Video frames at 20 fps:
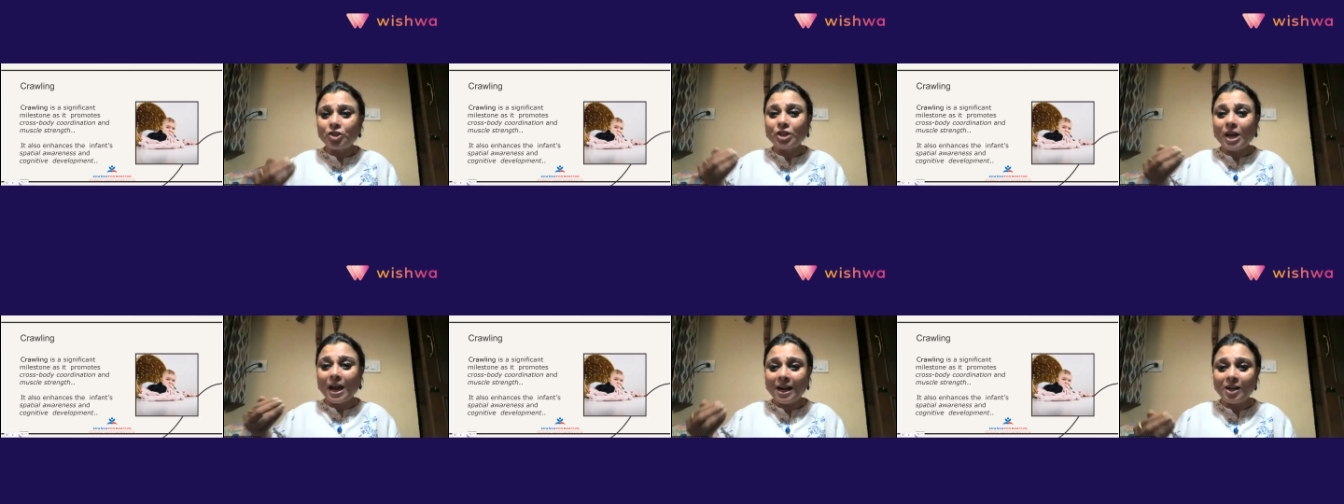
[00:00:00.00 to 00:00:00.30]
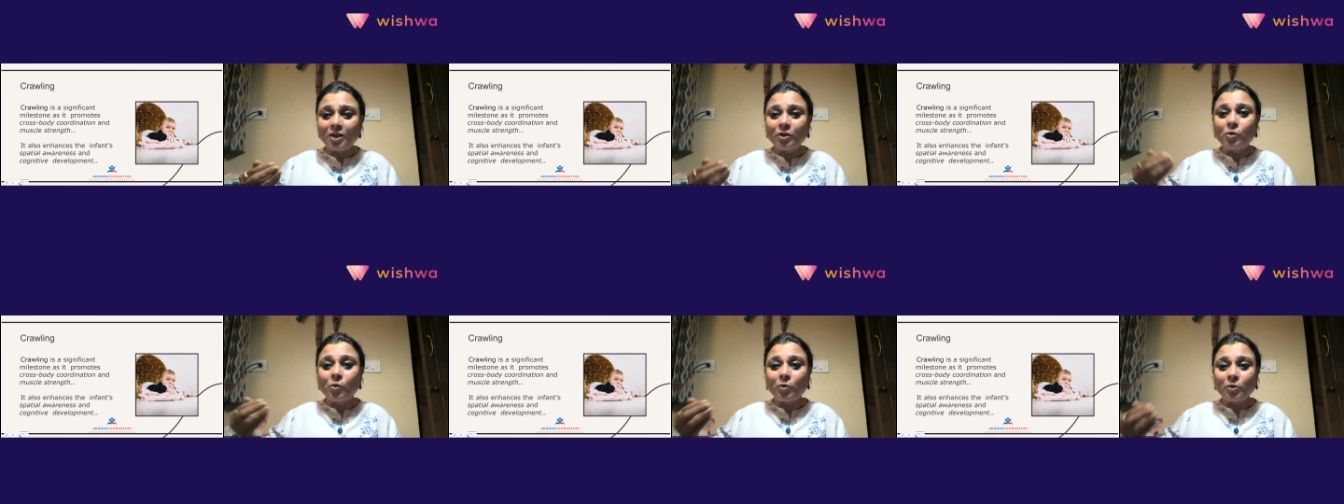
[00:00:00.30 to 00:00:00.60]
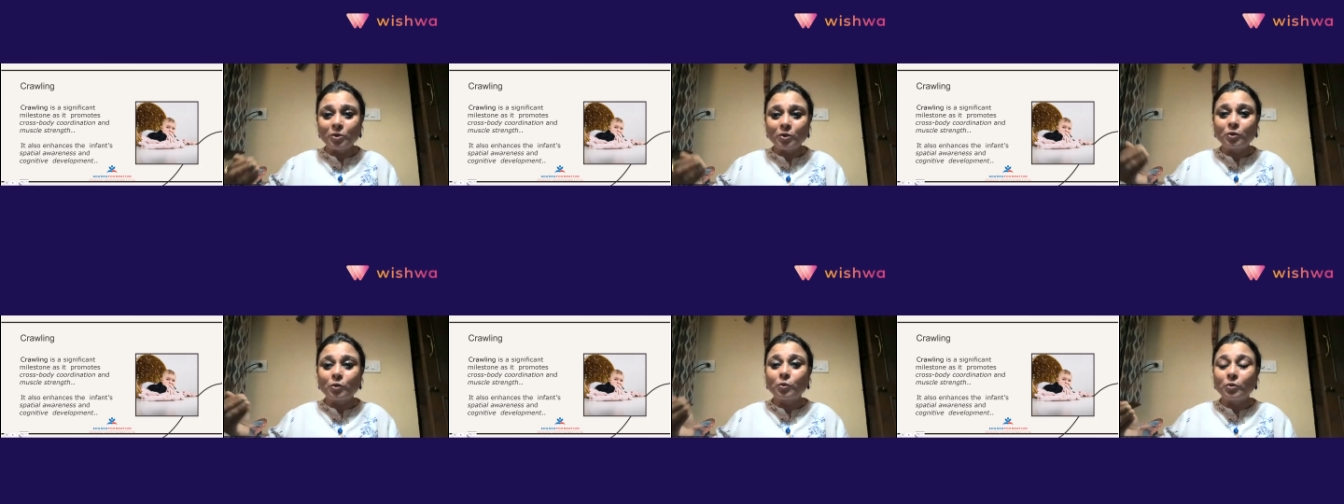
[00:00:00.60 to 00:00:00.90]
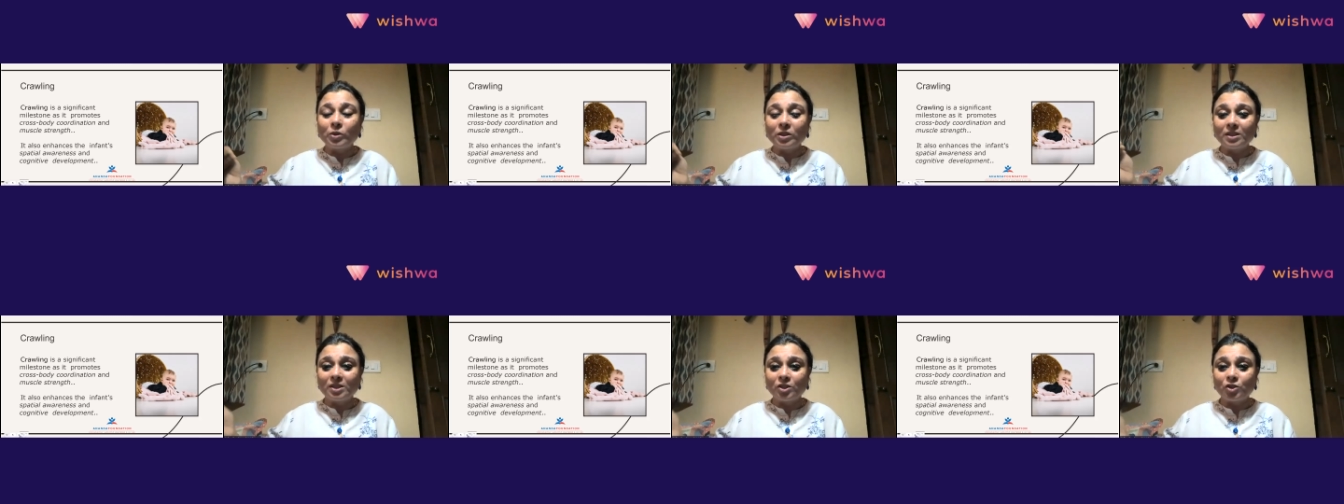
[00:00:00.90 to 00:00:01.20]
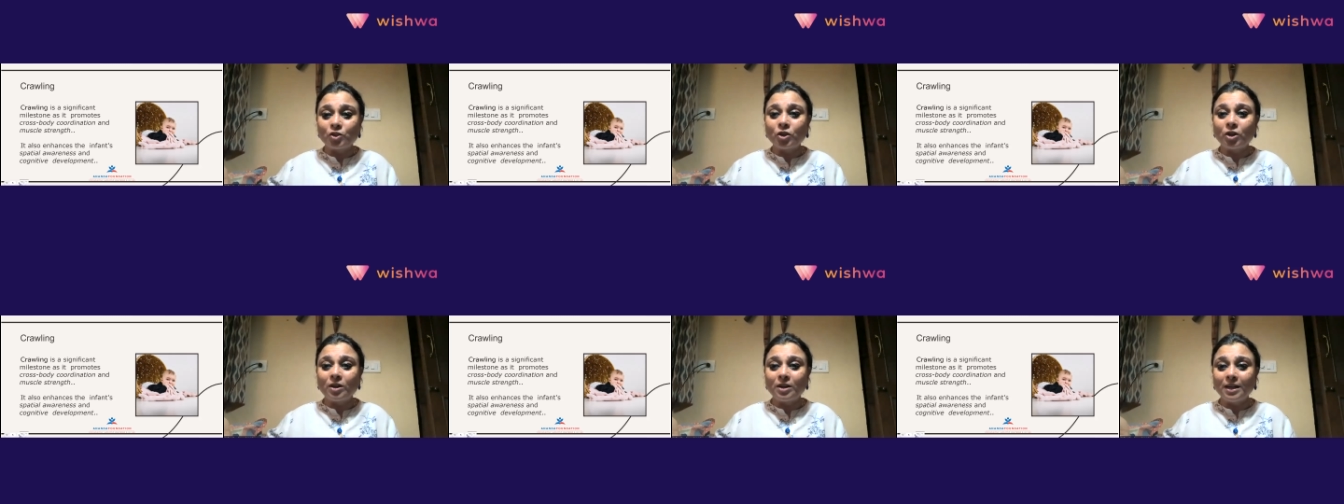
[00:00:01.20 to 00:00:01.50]
child goes through this
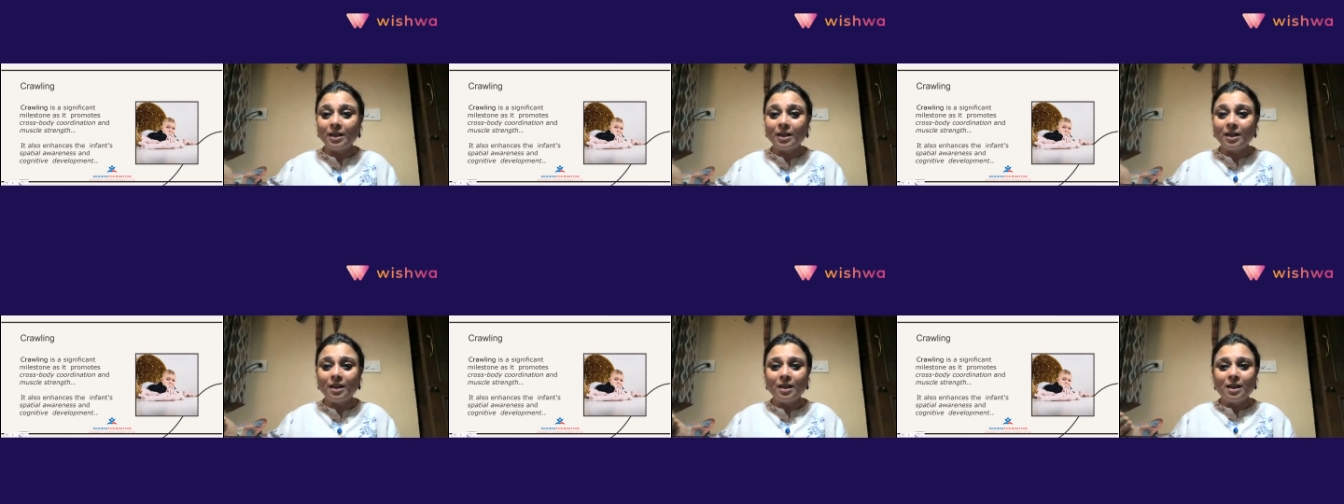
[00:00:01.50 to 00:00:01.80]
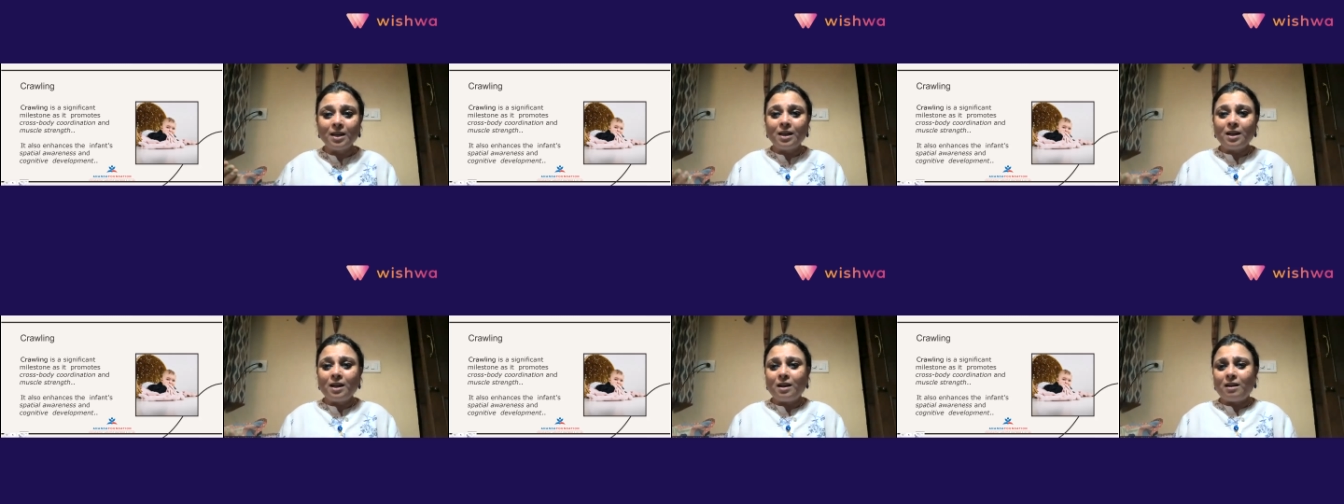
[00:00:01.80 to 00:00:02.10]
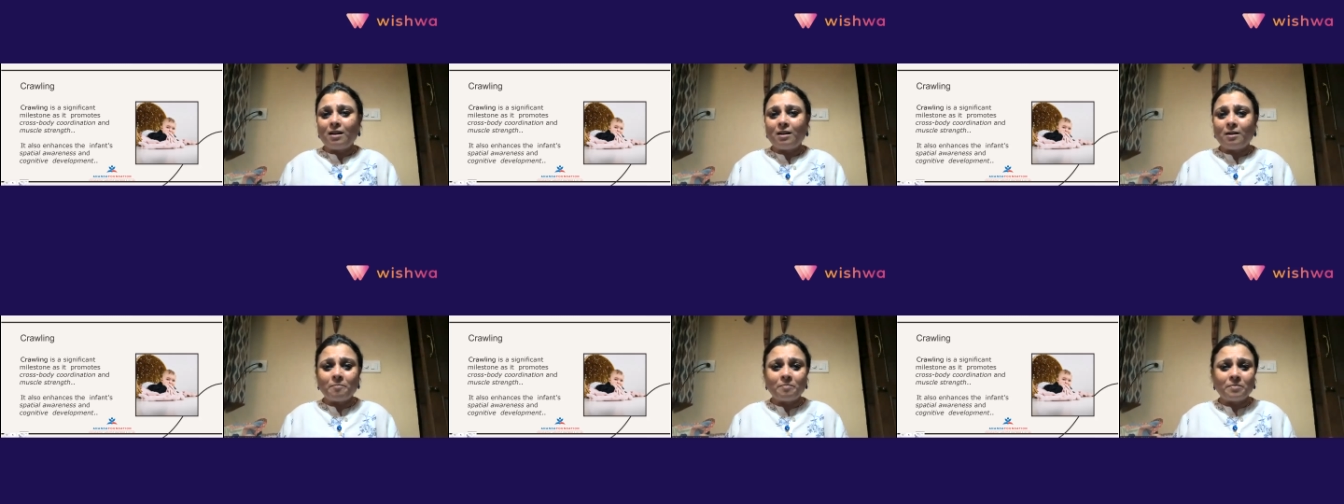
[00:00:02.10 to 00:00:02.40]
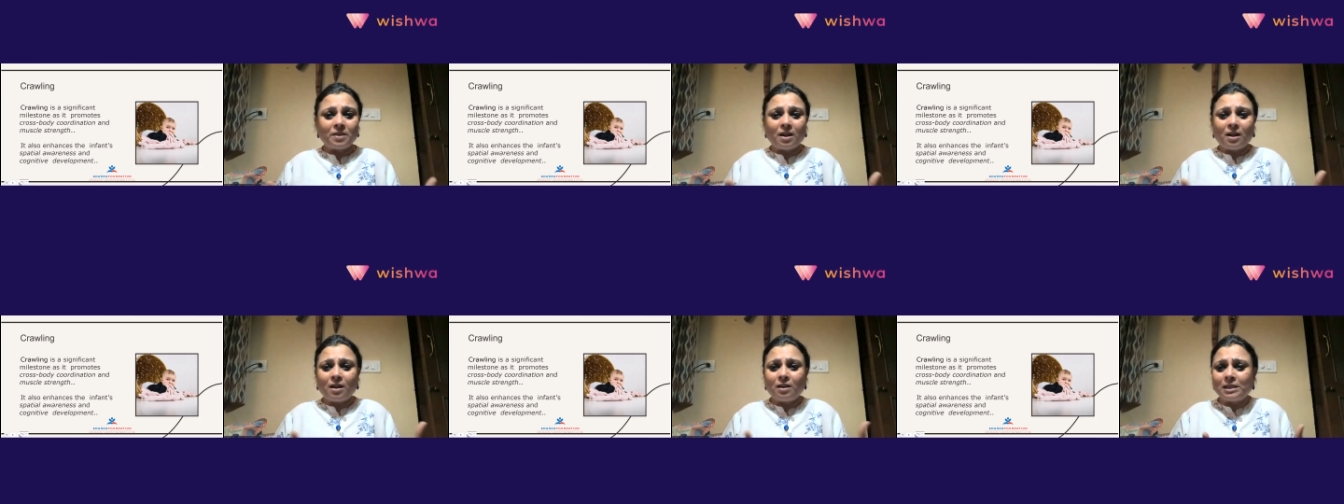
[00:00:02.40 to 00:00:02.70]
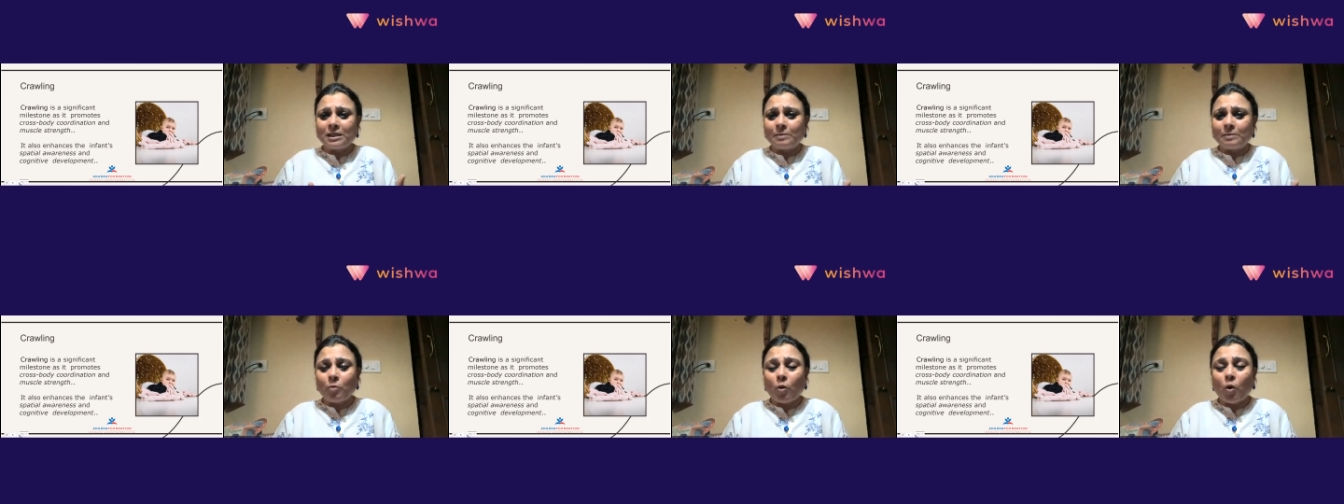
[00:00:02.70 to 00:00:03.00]
journey. Um, a
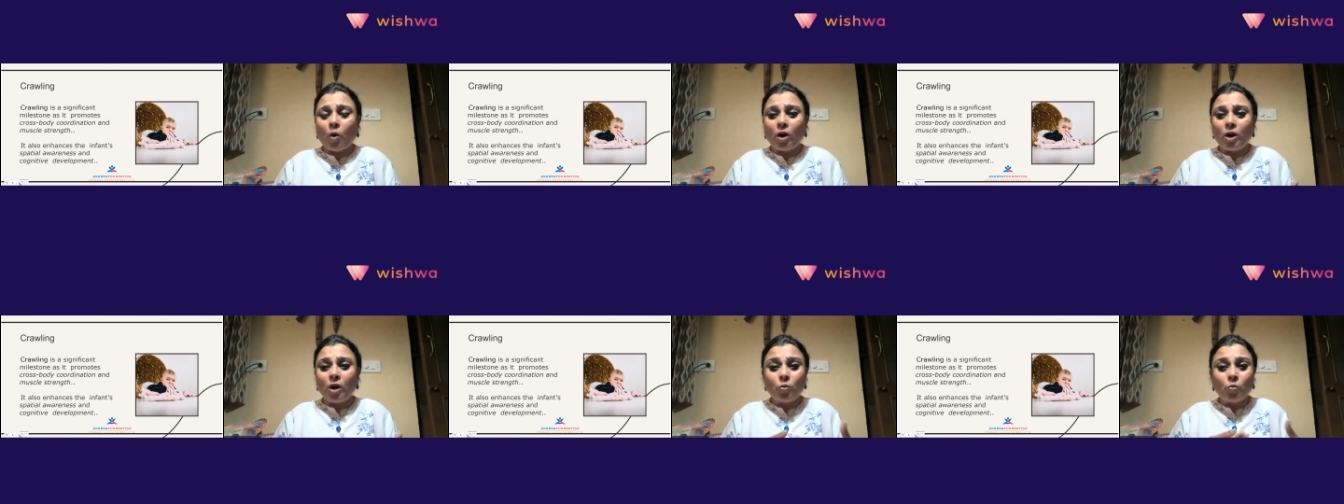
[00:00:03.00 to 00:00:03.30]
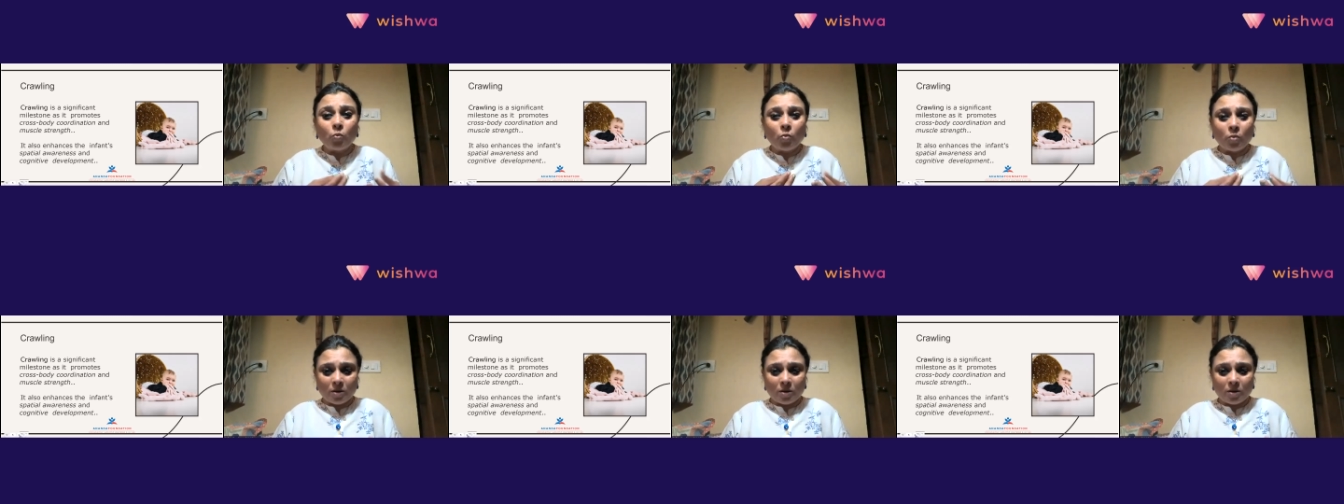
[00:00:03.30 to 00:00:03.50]
small,